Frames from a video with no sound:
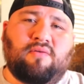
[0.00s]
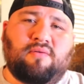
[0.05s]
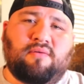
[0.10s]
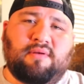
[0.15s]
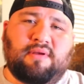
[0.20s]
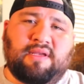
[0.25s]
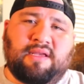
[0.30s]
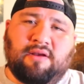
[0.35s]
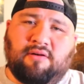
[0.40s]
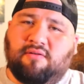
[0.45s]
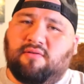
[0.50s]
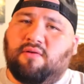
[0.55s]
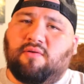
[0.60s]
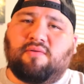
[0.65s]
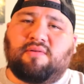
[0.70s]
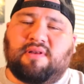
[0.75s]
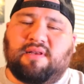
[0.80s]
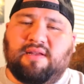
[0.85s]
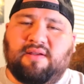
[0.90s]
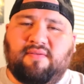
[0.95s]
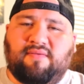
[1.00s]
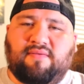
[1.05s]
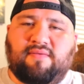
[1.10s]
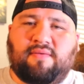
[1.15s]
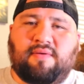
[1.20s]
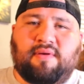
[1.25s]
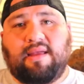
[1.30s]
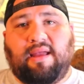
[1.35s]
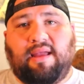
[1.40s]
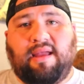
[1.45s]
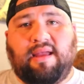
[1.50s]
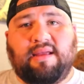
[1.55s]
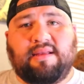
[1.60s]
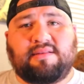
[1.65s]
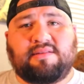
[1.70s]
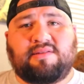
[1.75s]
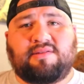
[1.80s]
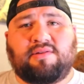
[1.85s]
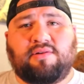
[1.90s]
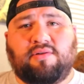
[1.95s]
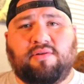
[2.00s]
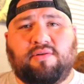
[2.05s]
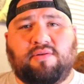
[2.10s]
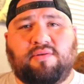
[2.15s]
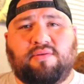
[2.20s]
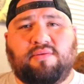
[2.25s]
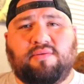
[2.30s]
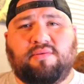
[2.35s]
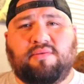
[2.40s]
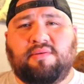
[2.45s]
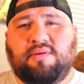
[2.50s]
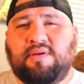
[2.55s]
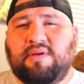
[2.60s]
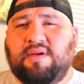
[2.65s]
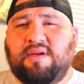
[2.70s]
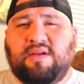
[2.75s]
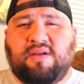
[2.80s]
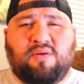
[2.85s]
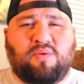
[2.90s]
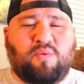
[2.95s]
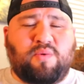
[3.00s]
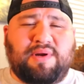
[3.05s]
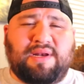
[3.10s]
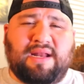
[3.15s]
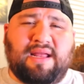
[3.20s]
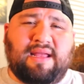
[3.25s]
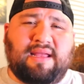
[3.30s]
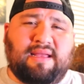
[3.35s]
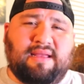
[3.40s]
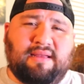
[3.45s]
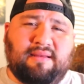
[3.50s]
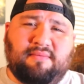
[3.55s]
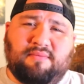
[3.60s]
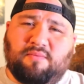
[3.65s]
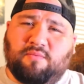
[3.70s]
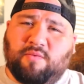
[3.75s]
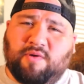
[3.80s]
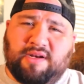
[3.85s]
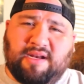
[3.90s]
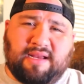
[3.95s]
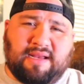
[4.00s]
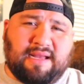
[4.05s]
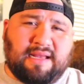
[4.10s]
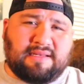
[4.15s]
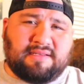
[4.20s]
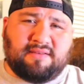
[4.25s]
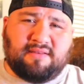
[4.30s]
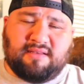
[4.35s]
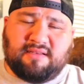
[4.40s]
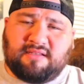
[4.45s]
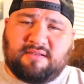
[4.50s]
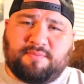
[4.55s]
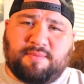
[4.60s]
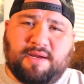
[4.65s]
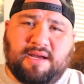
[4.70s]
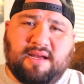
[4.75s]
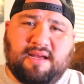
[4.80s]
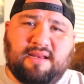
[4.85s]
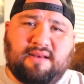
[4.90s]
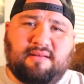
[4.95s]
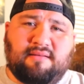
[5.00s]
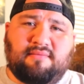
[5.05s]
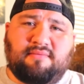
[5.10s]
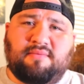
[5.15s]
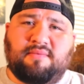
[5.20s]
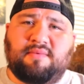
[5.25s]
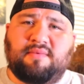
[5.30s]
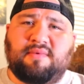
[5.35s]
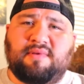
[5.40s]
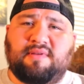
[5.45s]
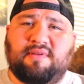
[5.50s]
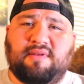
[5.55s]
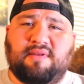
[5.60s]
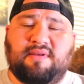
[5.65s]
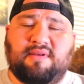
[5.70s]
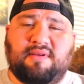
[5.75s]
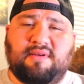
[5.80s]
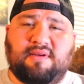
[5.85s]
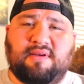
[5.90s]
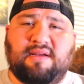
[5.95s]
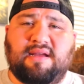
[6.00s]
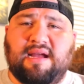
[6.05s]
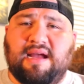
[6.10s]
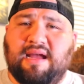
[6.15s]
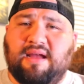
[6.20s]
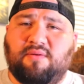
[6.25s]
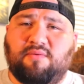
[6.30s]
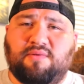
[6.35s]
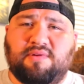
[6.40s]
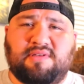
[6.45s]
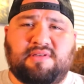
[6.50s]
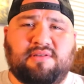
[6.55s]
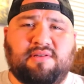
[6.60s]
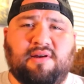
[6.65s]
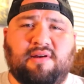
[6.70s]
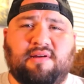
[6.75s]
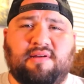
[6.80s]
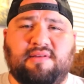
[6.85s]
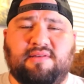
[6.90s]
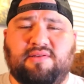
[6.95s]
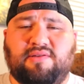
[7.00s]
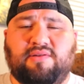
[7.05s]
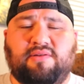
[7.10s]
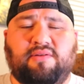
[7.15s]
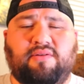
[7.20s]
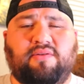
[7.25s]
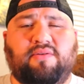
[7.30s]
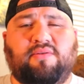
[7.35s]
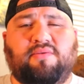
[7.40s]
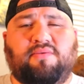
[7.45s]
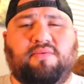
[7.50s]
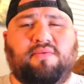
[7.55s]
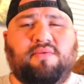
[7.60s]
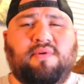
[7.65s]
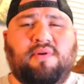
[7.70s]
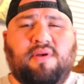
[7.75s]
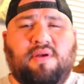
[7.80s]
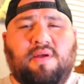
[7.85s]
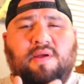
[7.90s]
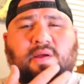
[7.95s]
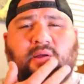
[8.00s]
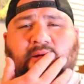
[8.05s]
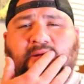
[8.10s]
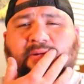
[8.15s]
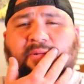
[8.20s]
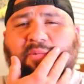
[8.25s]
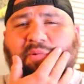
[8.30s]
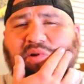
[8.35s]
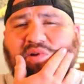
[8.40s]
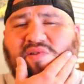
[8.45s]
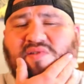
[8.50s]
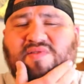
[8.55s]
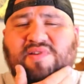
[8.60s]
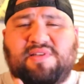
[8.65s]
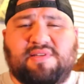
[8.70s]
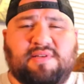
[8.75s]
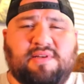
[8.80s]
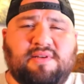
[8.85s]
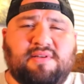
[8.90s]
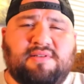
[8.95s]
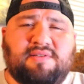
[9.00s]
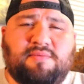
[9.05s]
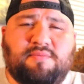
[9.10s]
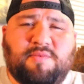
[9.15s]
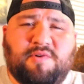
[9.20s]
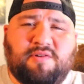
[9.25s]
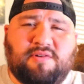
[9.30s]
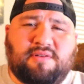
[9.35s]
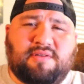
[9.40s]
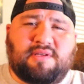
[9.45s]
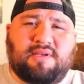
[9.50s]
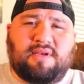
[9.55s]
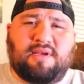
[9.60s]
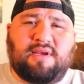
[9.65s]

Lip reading: here in Oak Cliff, and so when I got to the spot, the guy was talking to one of his customers.